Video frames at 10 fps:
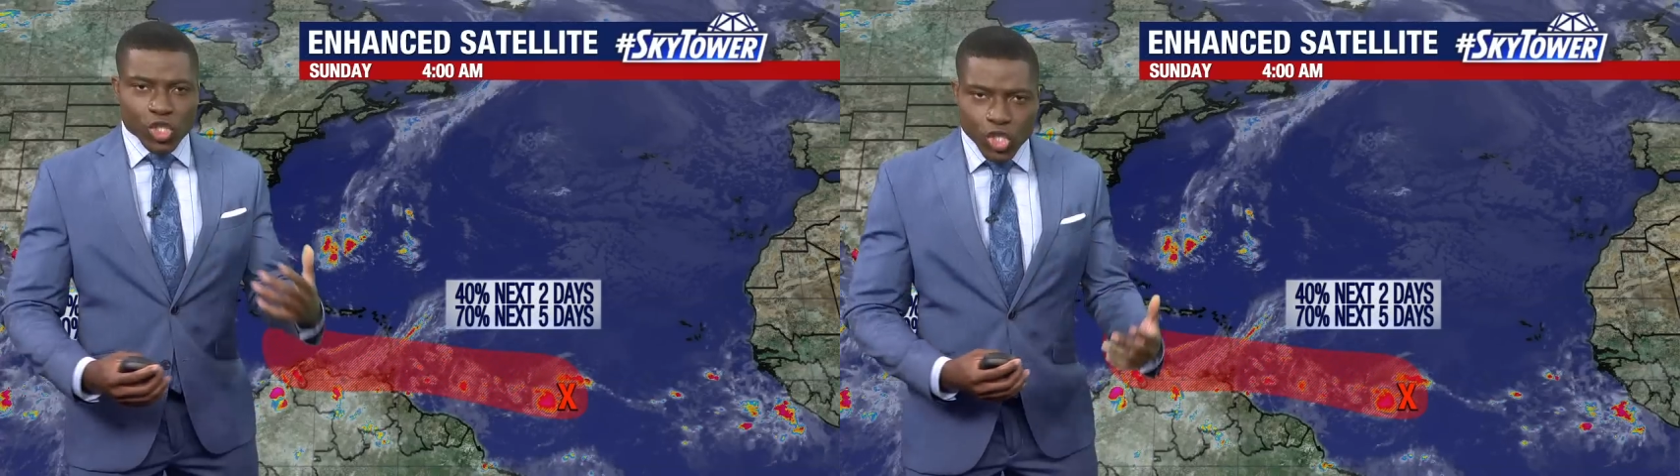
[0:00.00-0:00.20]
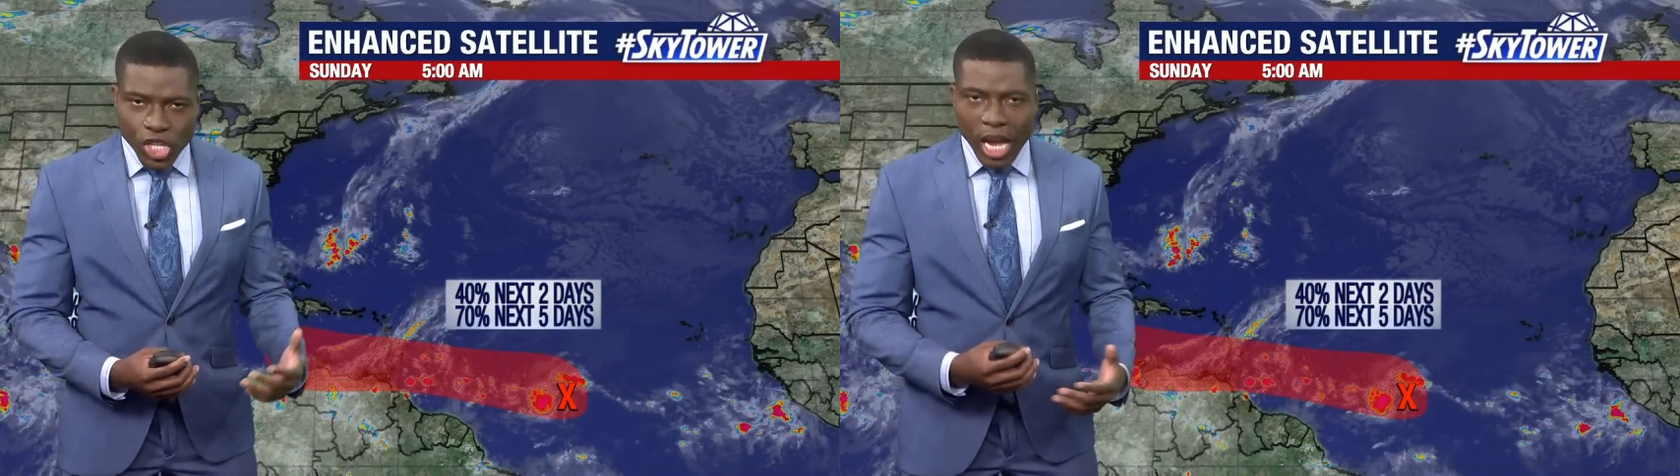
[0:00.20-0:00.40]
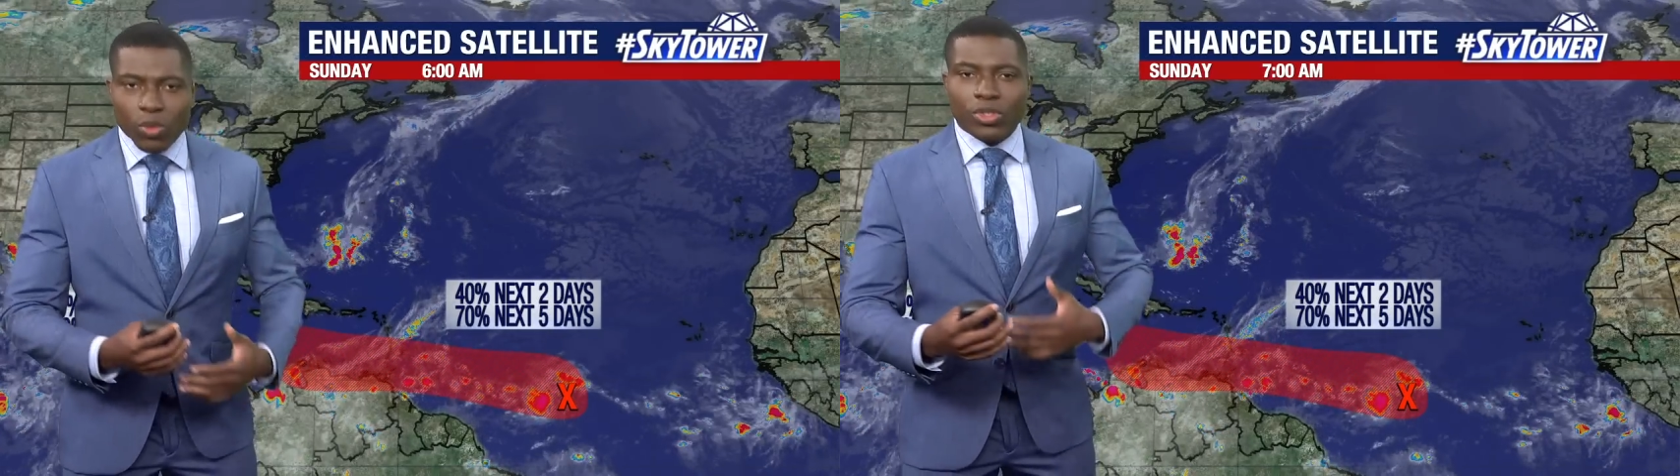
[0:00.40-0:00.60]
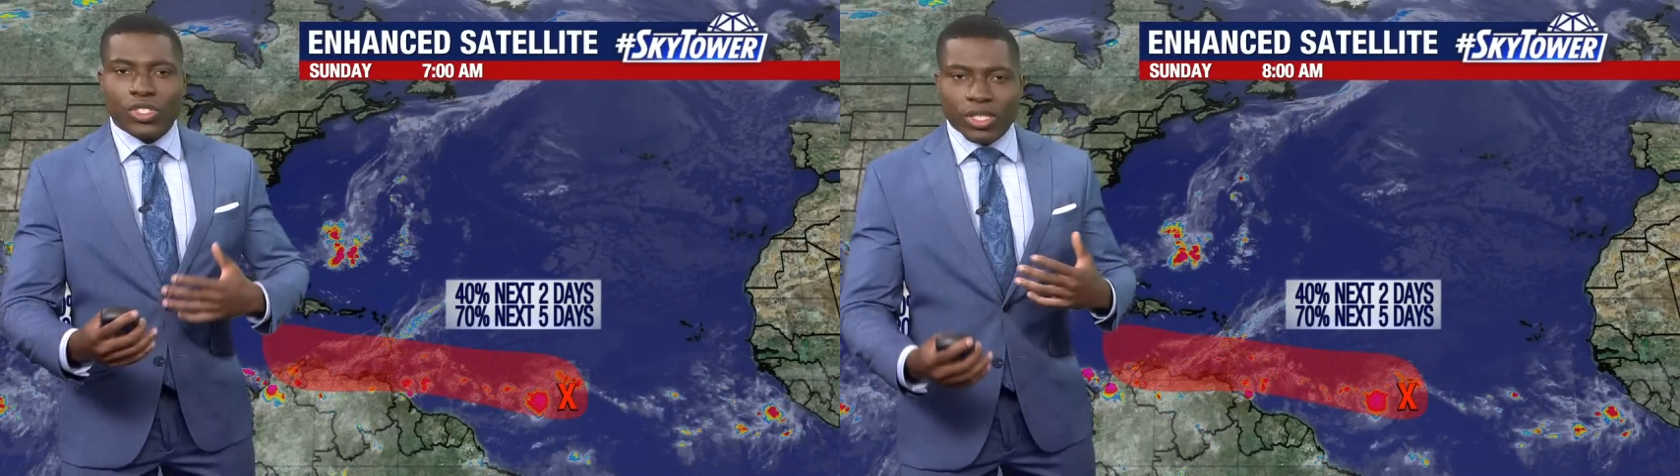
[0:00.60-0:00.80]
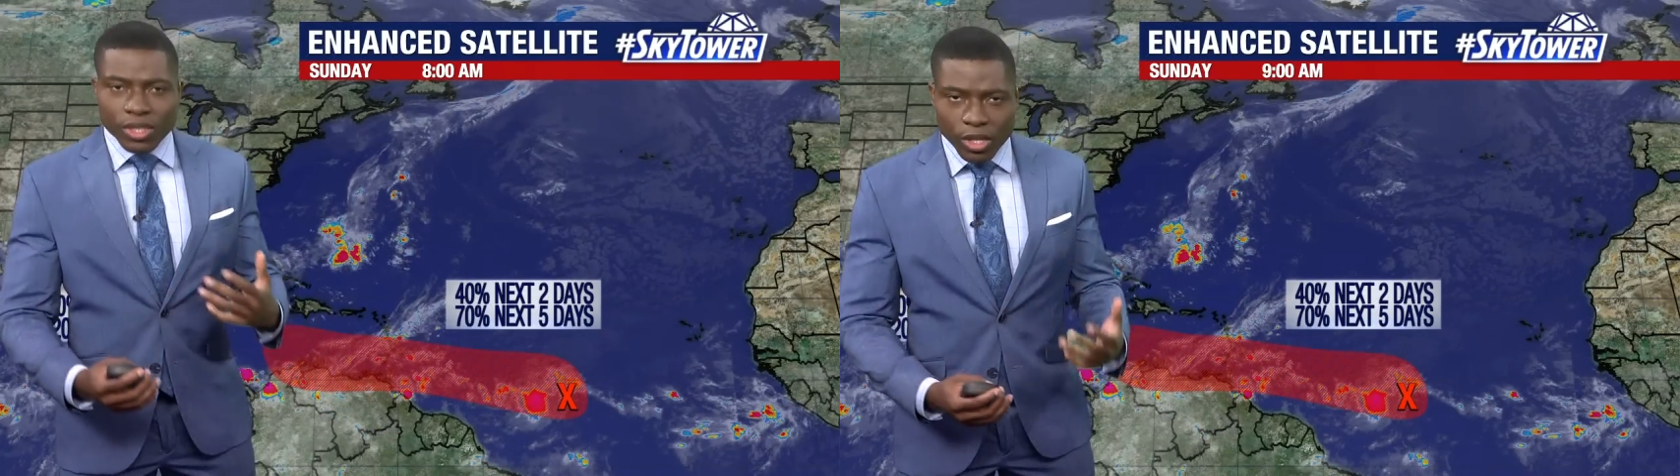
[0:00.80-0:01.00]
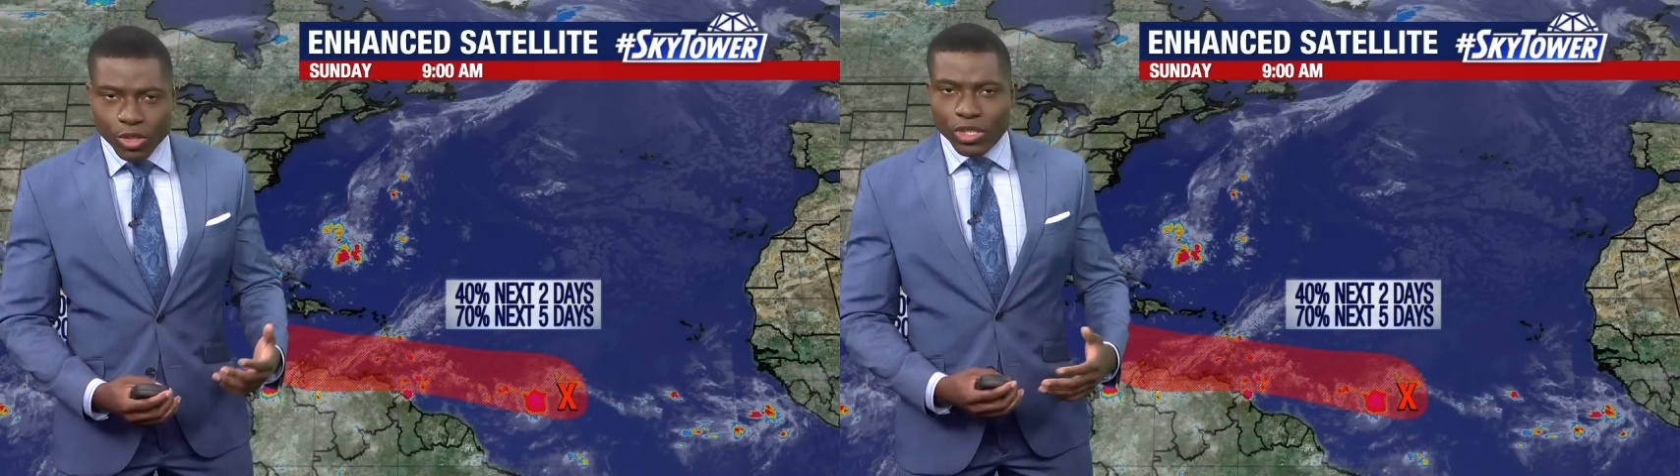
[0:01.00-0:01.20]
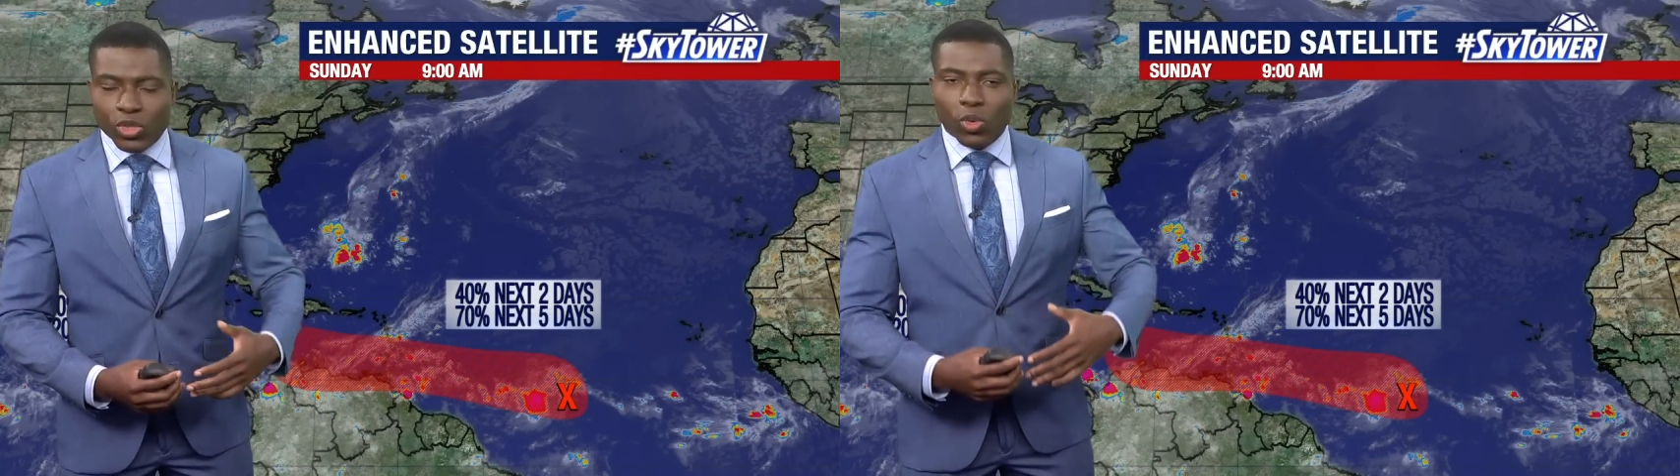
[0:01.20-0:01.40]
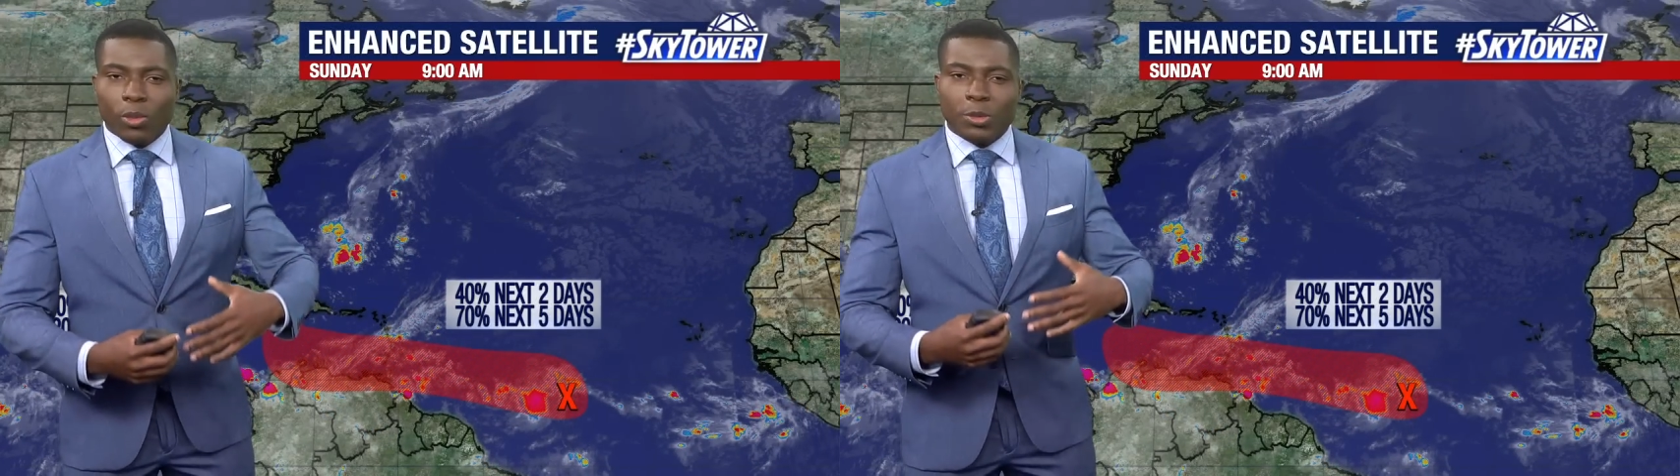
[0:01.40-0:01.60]
just showers and
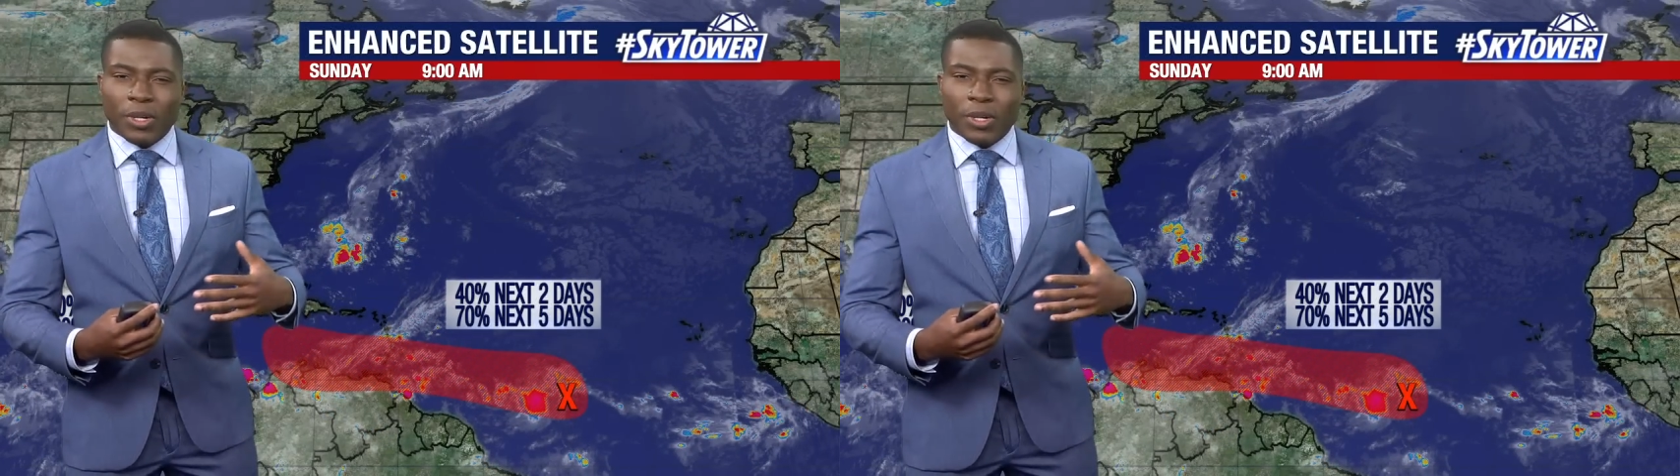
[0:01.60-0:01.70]
thunderstorms,